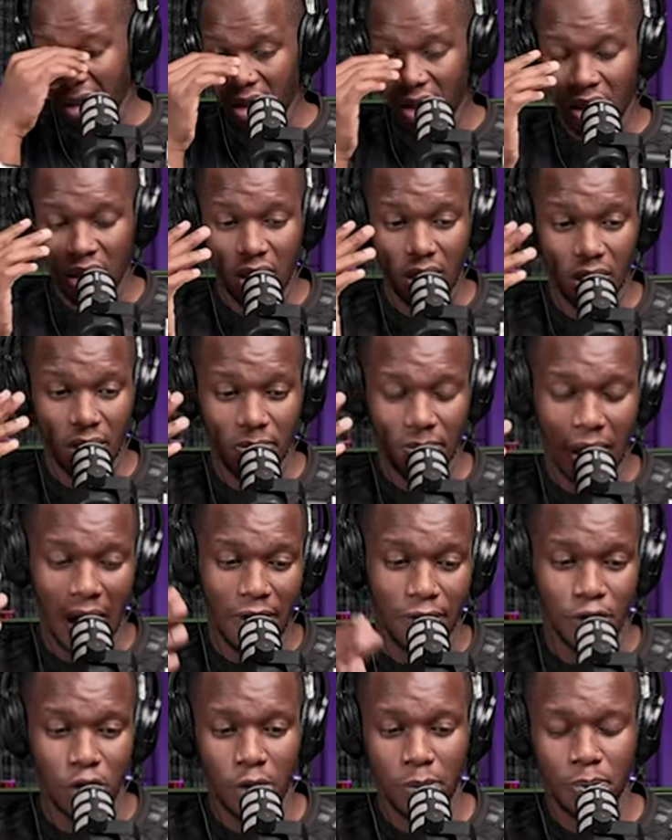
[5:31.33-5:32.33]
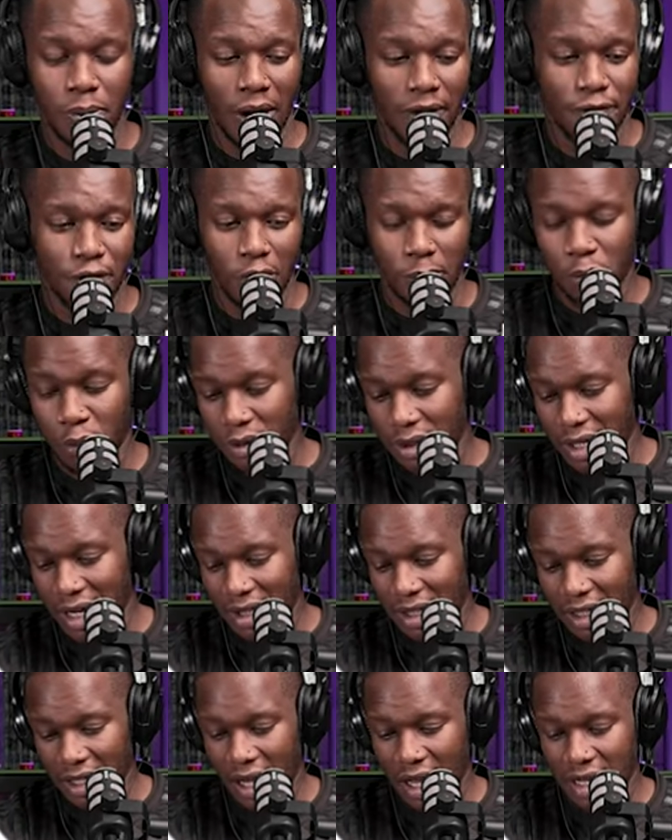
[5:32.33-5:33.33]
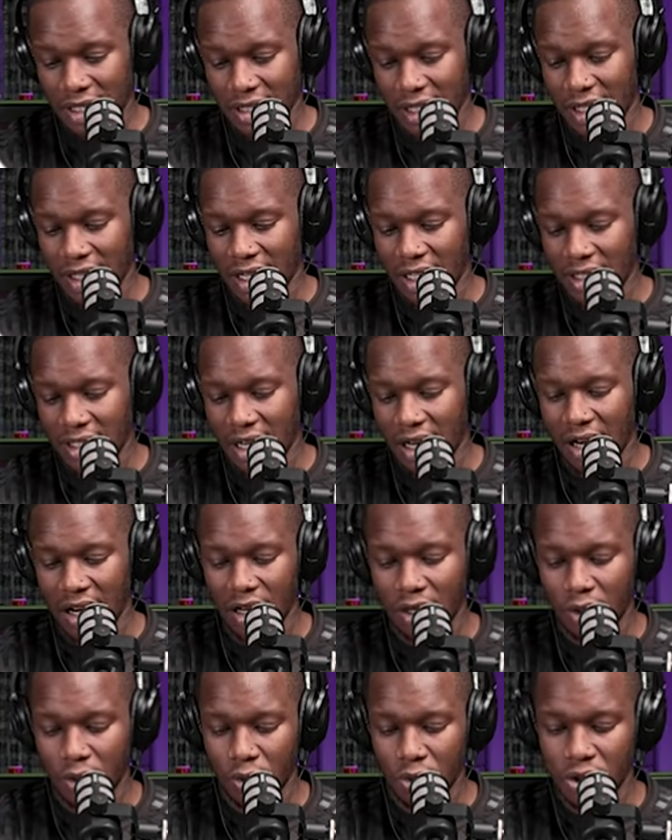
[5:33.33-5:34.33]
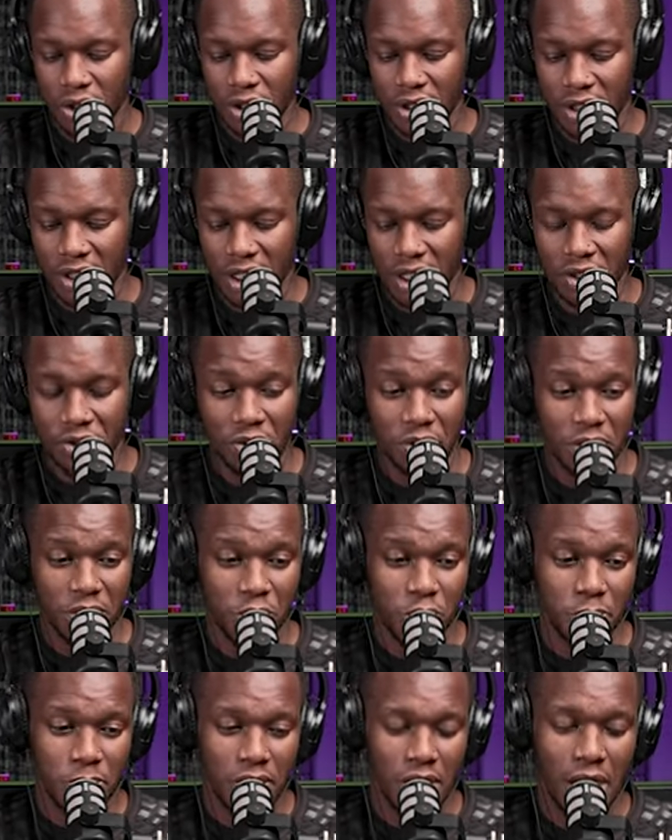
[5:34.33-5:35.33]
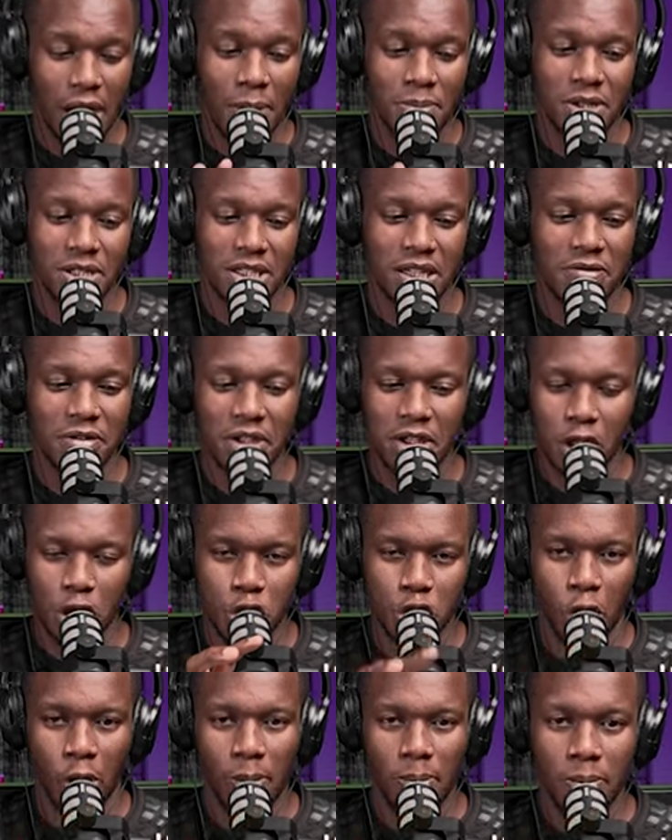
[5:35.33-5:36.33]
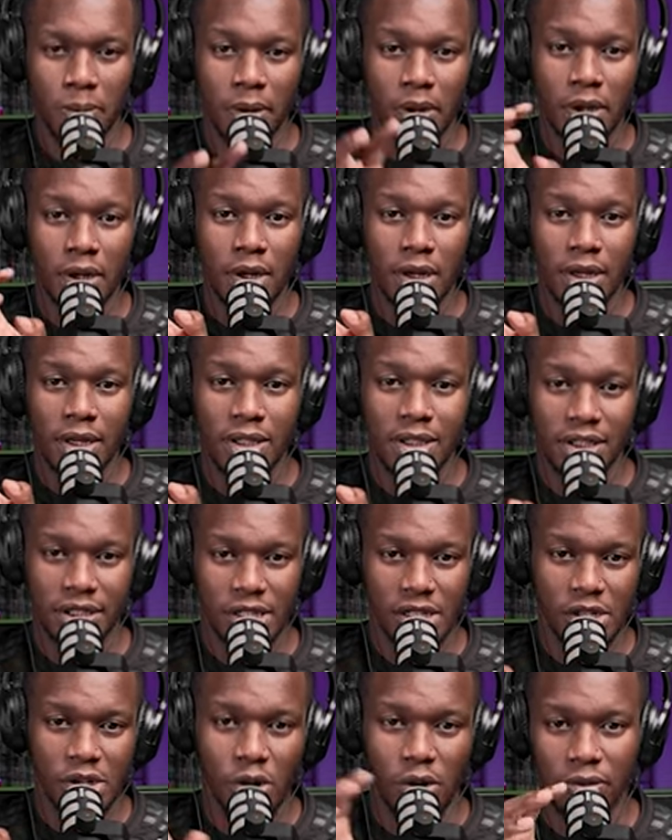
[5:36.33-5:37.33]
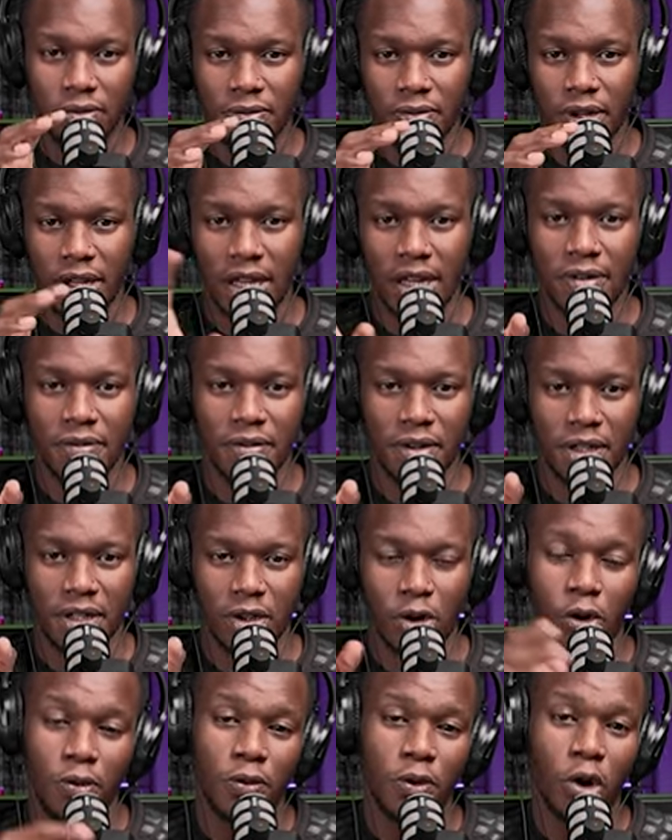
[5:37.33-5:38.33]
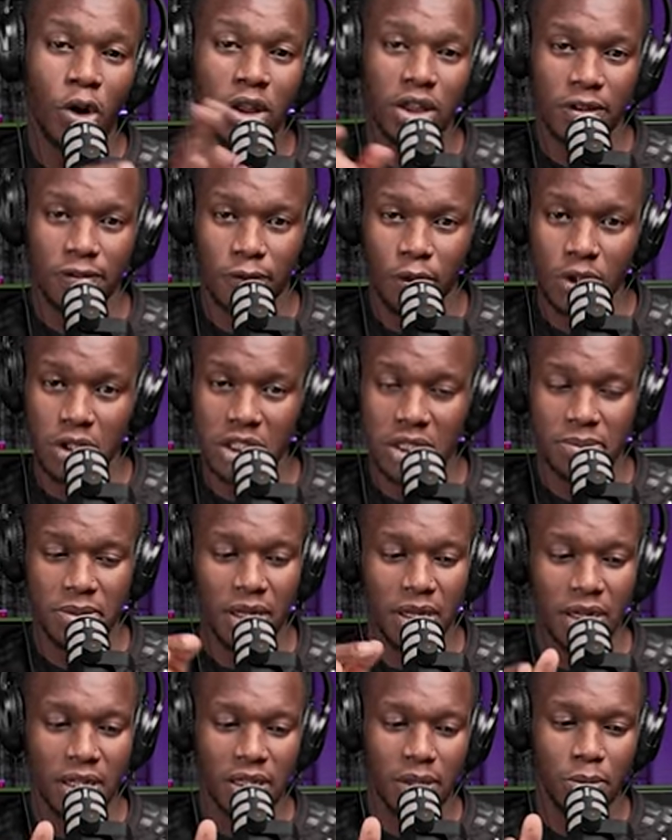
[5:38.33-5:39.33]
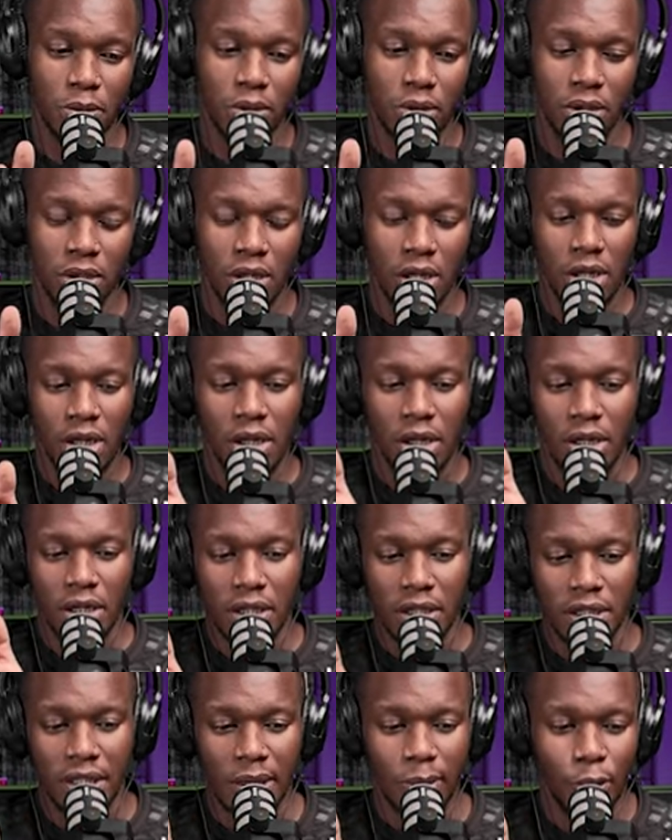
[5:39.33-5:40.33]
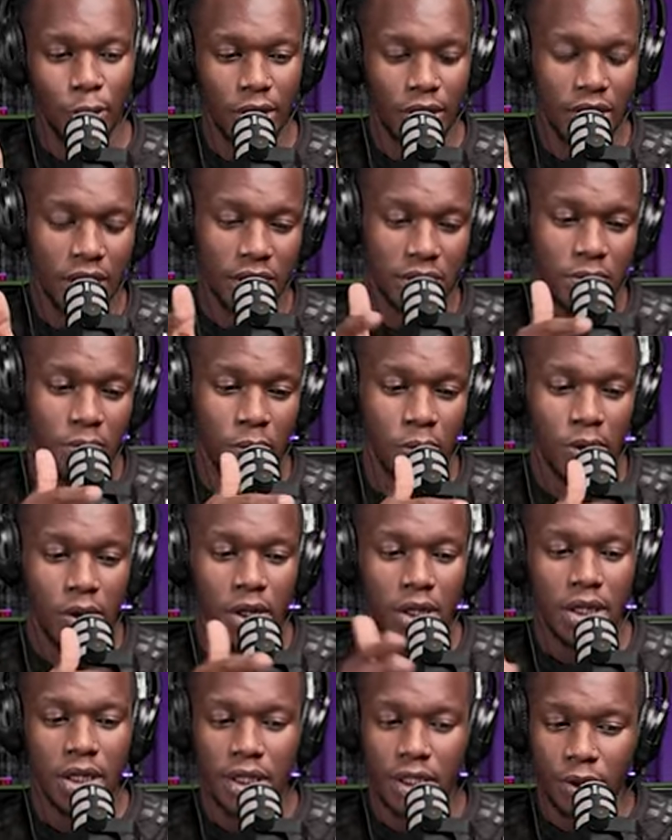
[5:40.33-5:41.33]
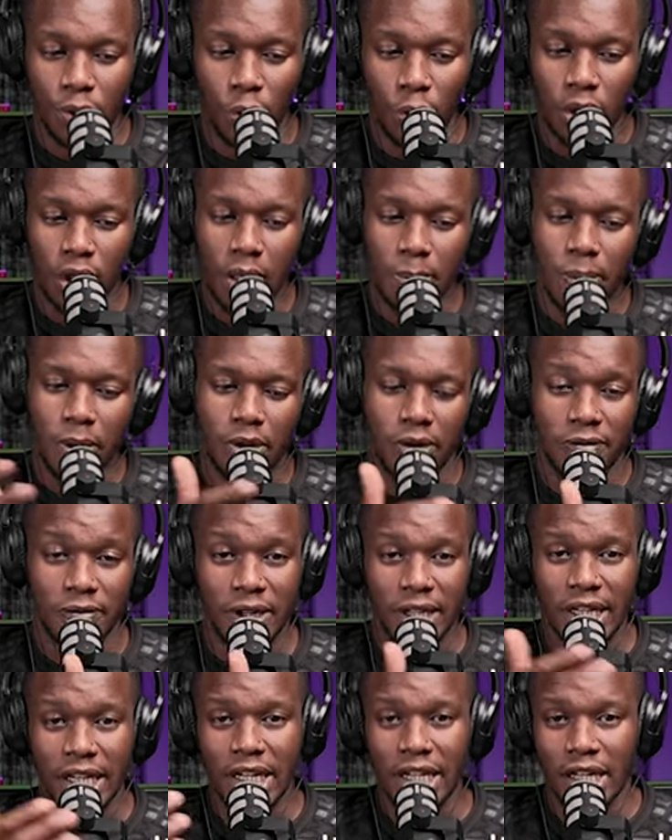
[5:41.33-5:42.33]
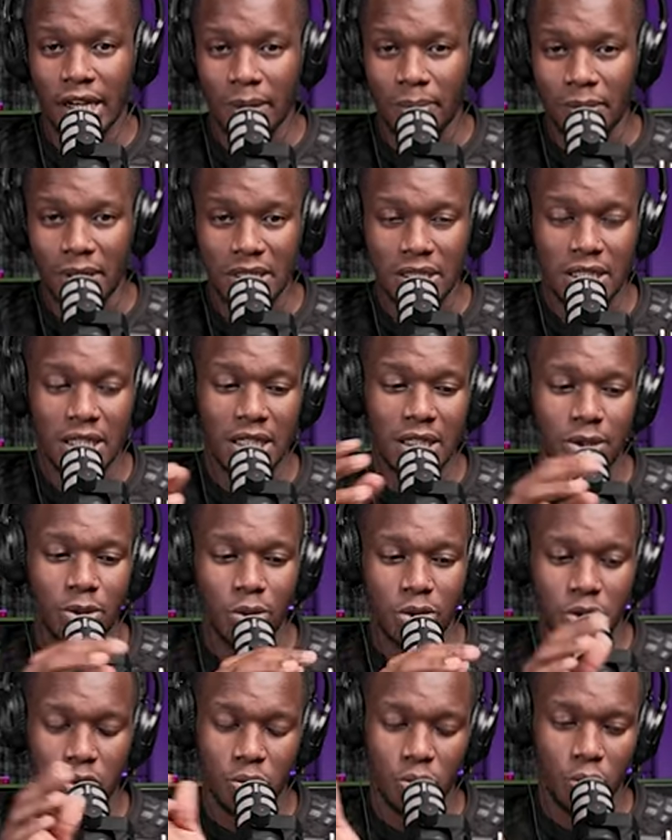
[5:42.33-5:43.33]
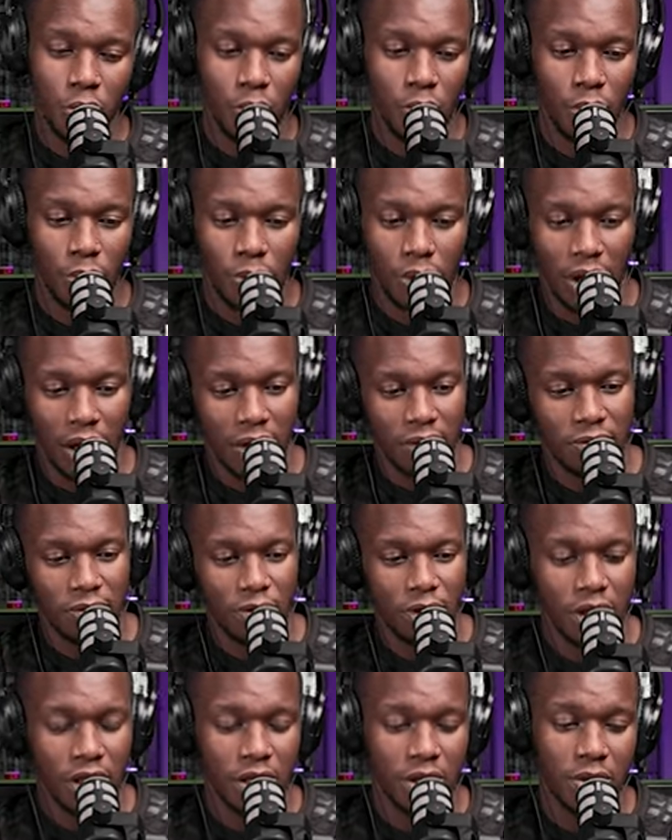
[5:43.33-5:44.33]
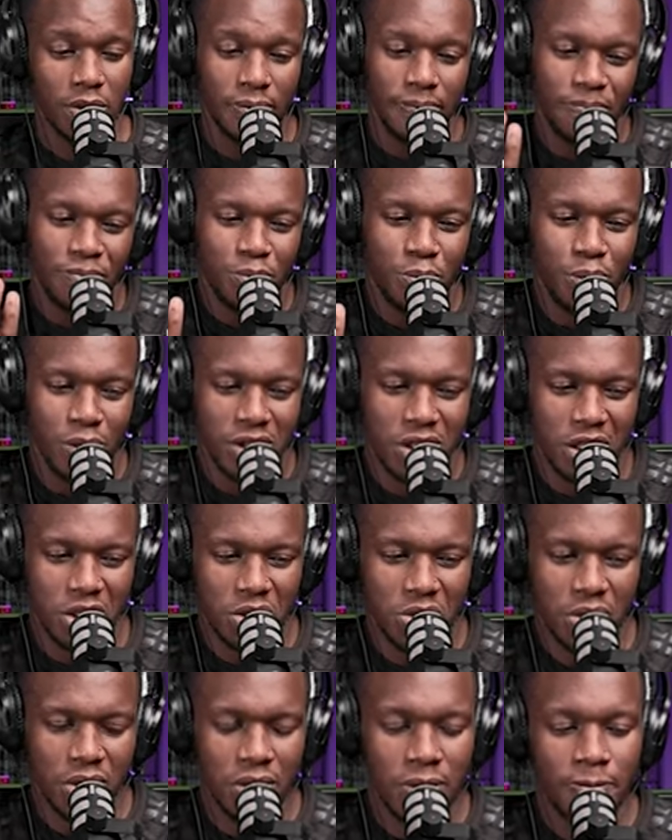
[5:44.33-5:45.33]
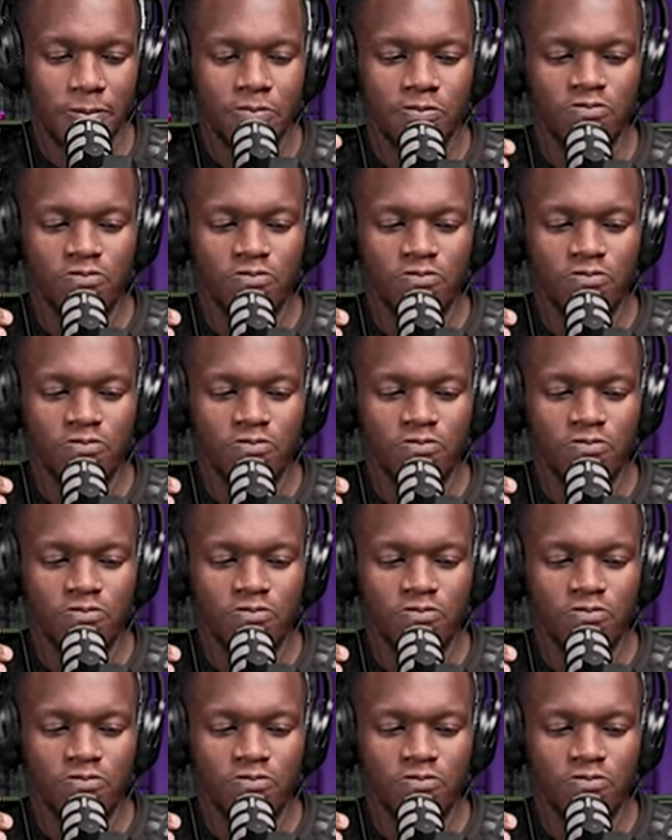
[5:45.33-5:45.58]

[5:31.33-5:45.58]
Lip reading: not put the other guys like Inasaka, Grosses, Charlison, and Stupinian. I'm just giving the top three of all the four teams that are double game weeking. So in goalkeeper, you have Flecken and Kaminski. Those two have really potential.